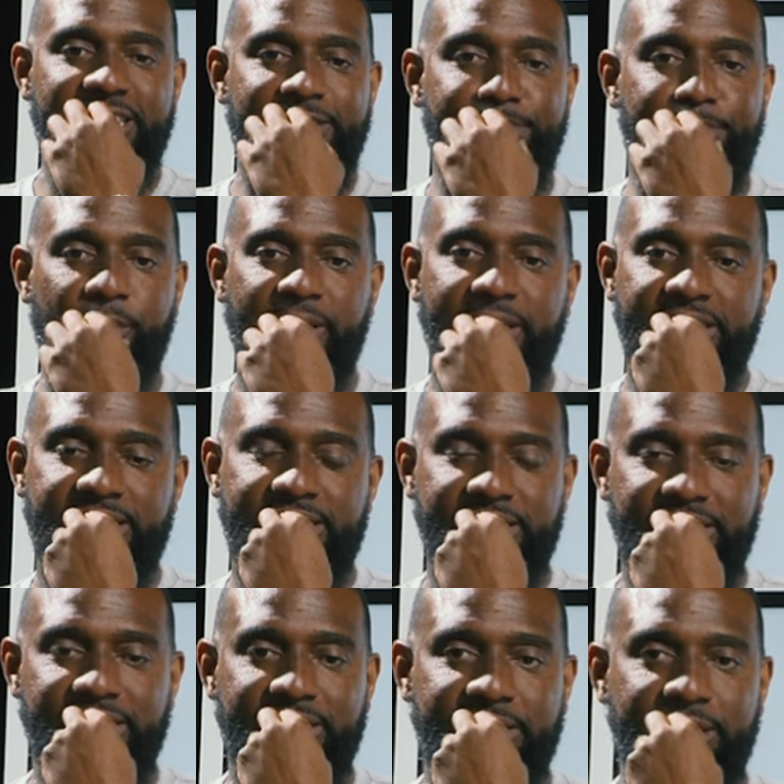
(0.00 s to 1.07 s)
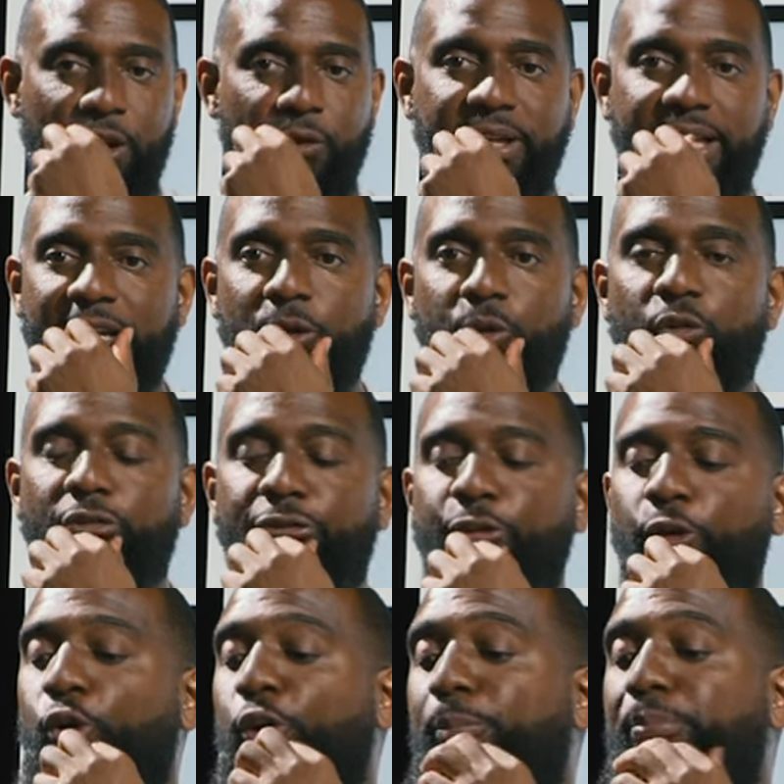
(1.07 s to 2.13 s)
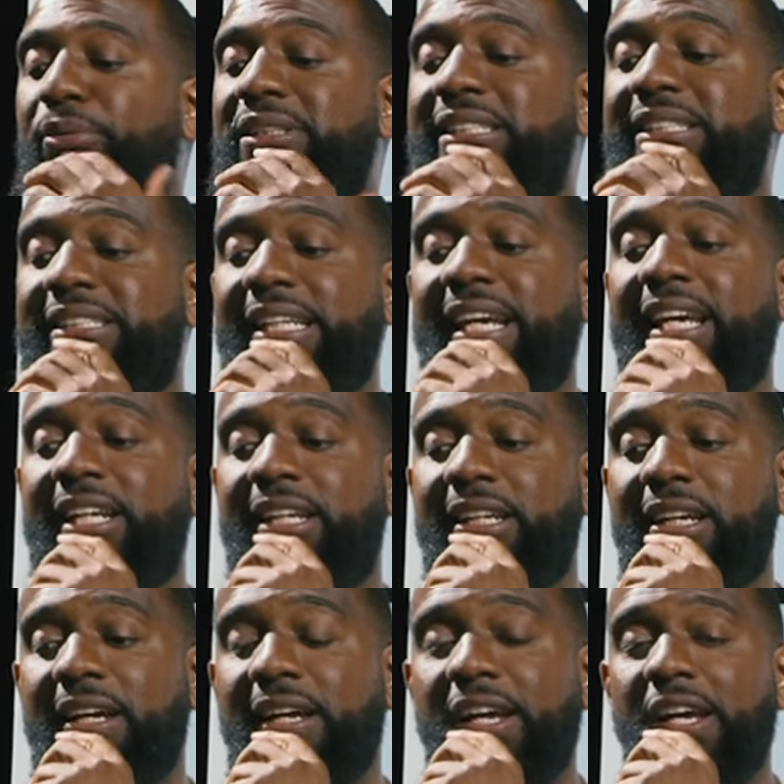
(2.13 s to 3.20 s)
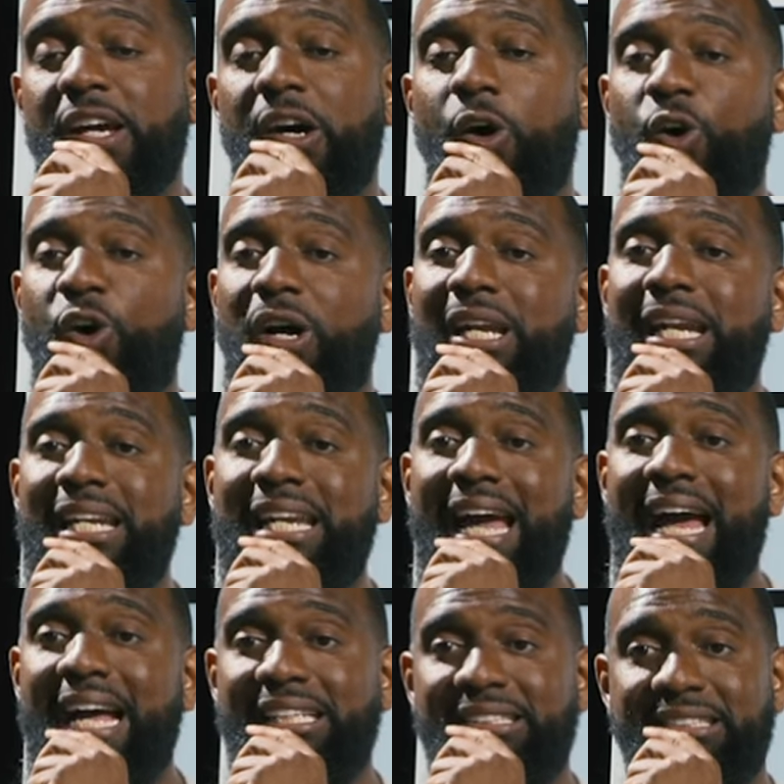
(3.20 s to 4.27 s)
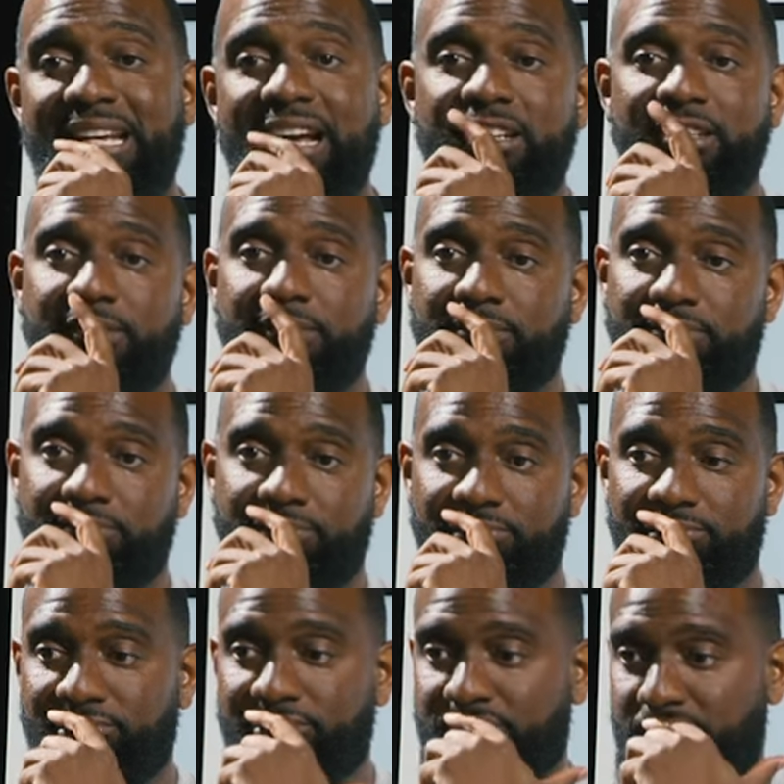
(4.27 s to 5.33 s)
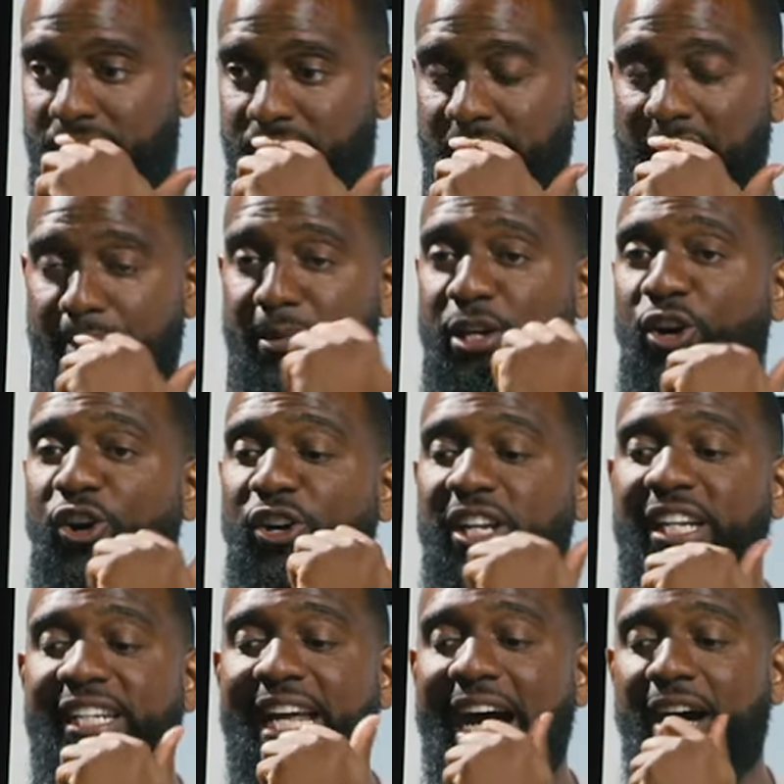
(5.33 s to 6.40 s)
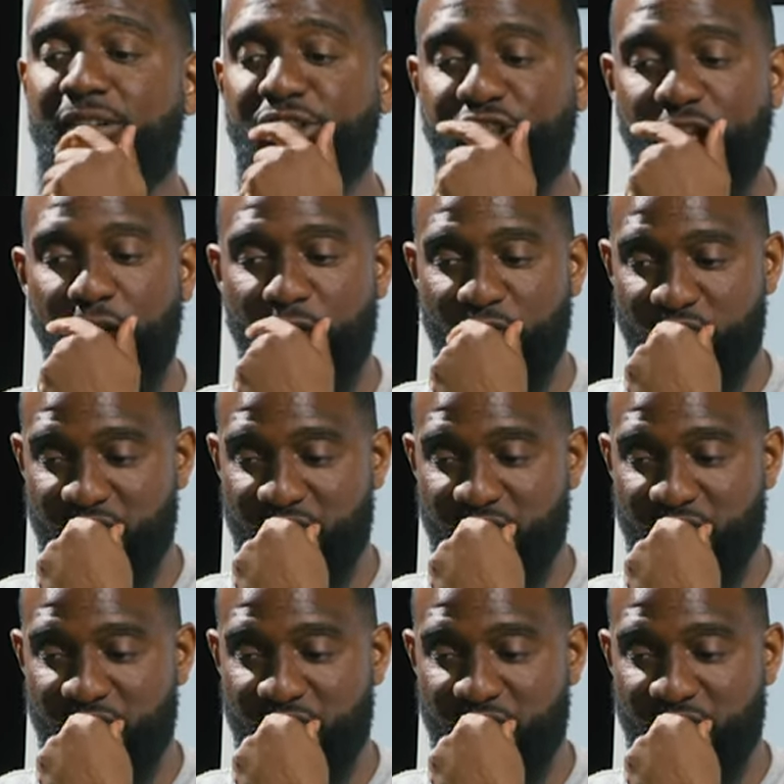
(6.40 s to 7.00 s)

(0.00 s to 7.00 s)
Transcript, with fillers: points don't equal 4% on the NASDAQ. I mean, on the Dow Jones.